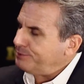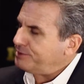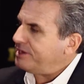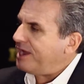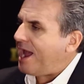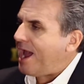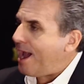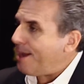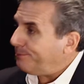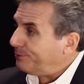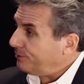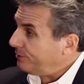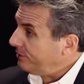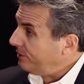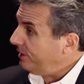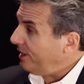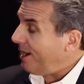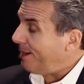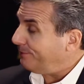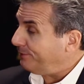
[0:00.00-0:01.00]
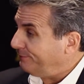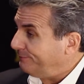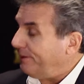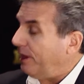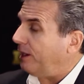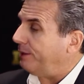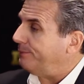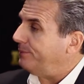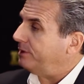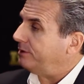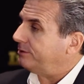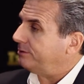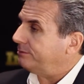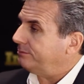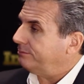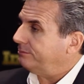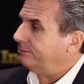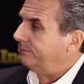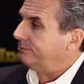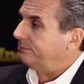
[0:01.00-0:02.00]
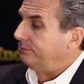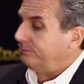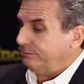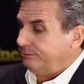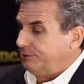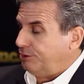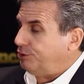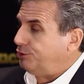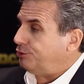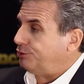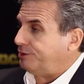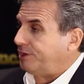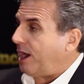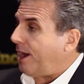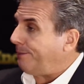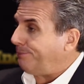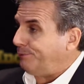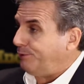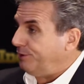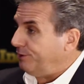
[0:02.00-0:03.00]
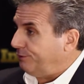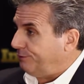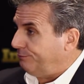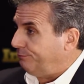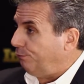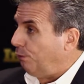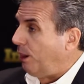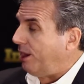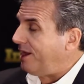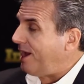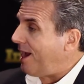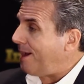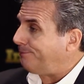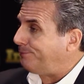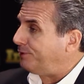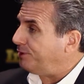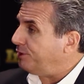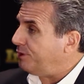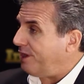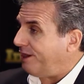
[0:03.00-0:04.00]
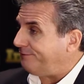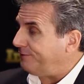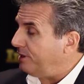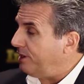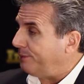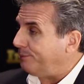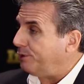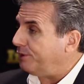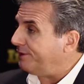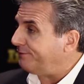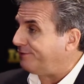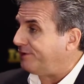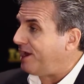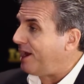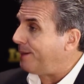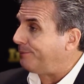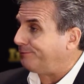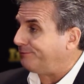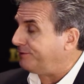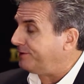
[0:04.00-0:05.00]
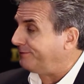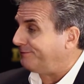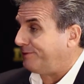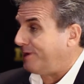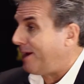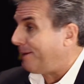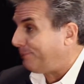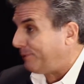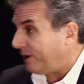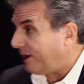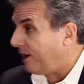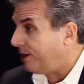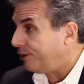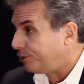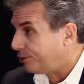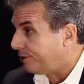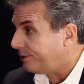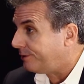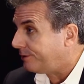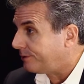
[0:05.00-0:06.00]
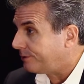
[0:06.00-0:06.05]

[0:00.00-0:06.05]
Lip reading: to apps and app development, did you stop with one app or do you have a number of different apps for different applications?